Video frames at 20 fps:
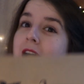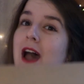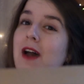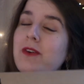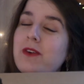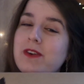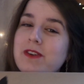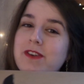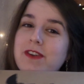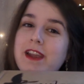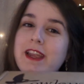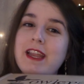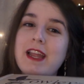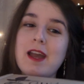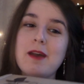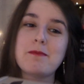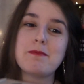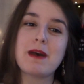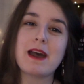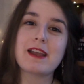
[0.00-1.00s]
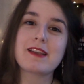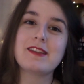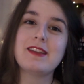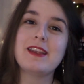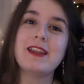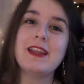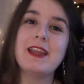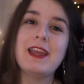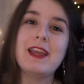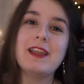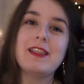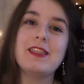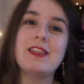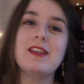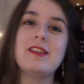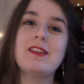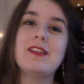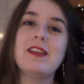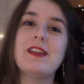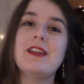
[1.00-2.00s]
Owl Crate unboxing.
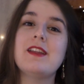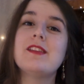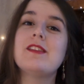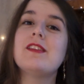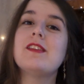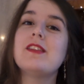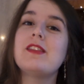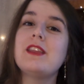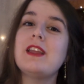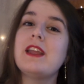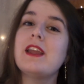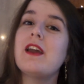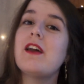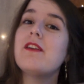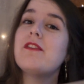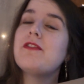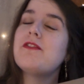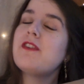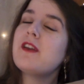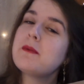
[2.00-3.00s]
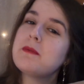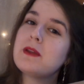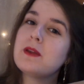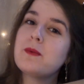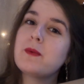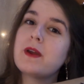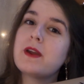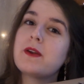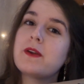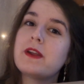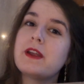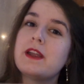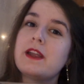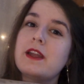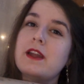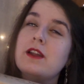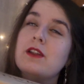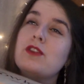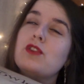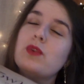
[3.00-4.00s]
This is the
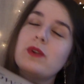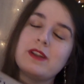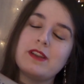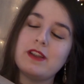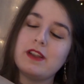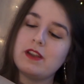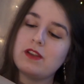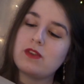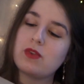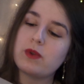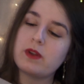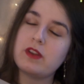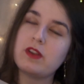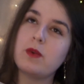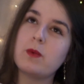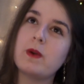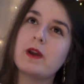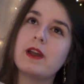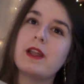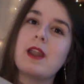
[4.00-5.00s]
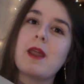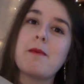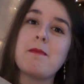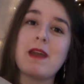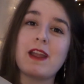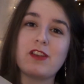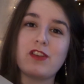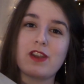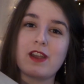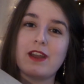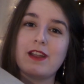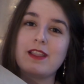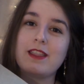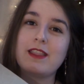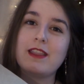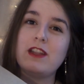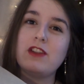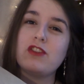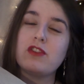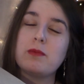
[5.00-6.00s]
February 2021 Magic
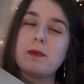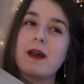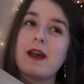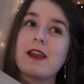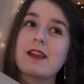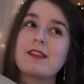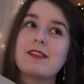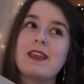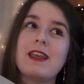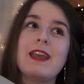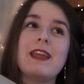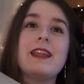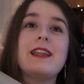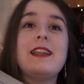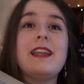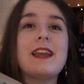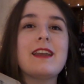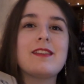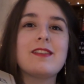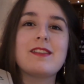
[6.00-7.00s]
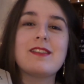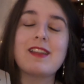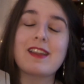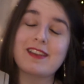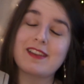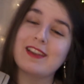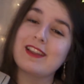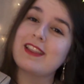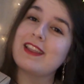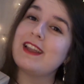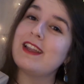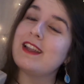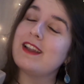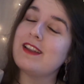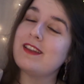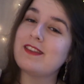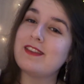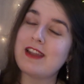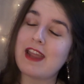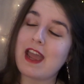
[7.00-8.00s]
Unleashed box. Yes, technically it
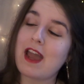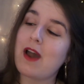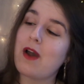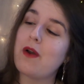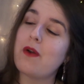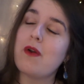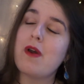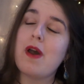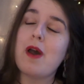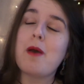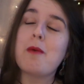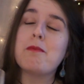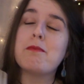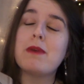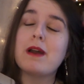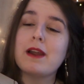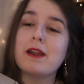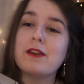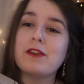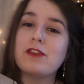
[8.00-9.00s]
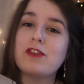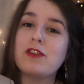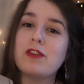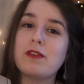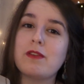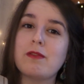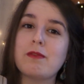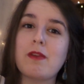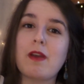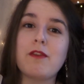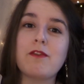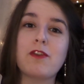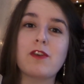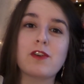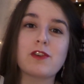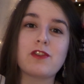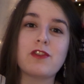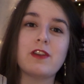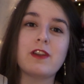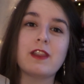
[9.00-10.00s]
is now March.
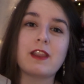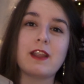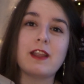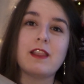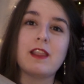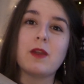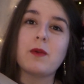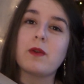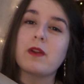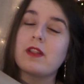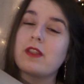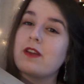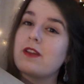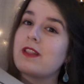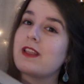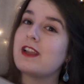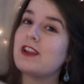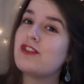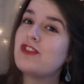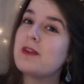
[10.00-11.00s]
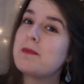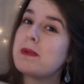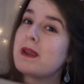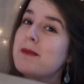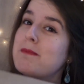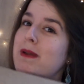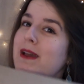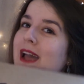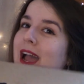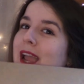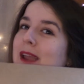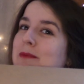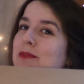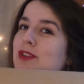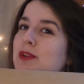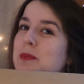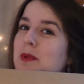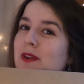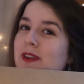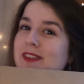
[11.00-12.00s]
Unfortunately, they were a little late shipping, but I am
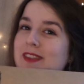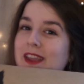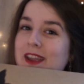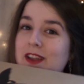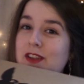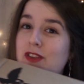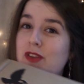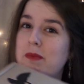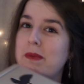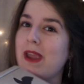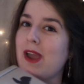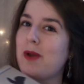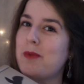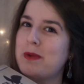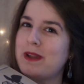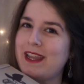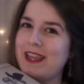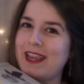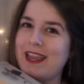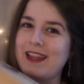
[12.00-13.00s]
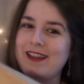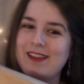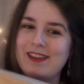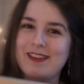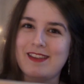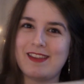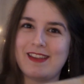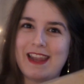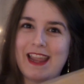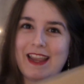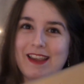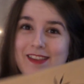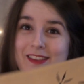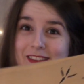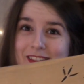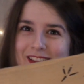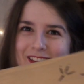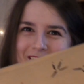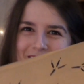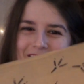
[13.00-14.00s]
super excited to be opening it today.
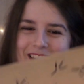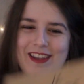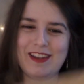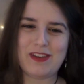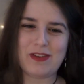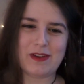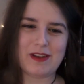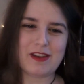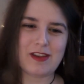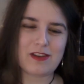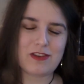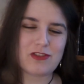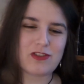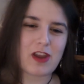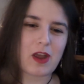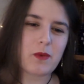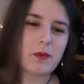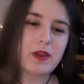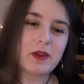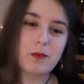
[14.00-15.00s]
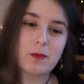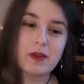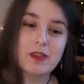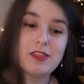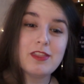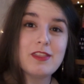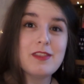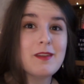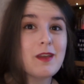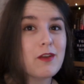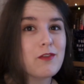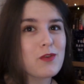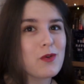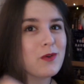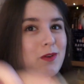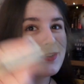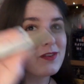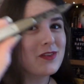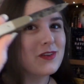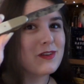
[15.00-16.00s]
So let's get into it, shall we? With, of
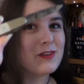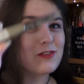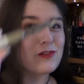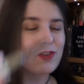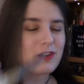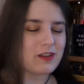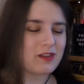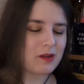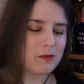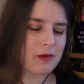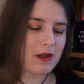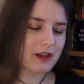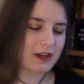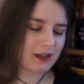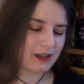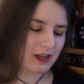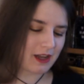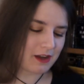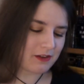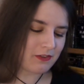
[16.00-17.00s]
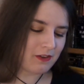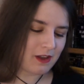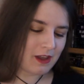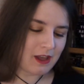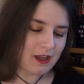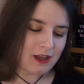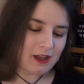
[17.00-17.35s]
course, trusty pocket knife.